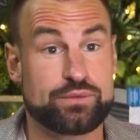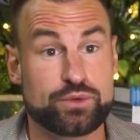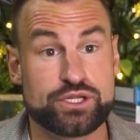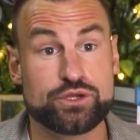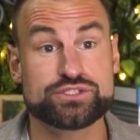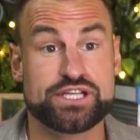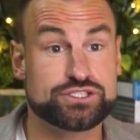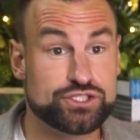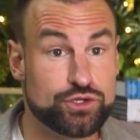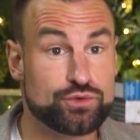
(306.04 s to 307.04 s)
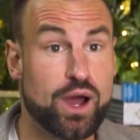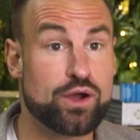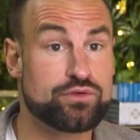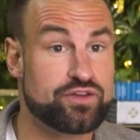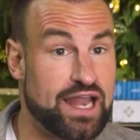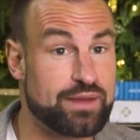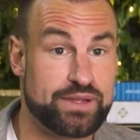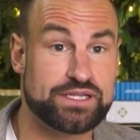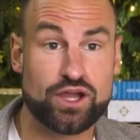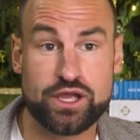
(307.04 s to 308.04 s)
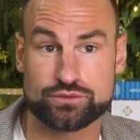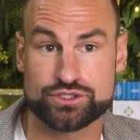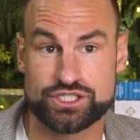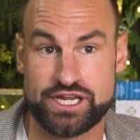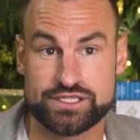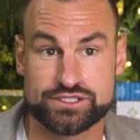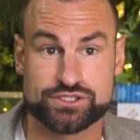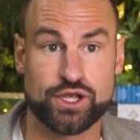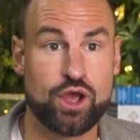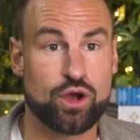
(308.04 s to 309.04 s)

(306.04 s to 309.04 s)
they were using two overlapping dial sheets,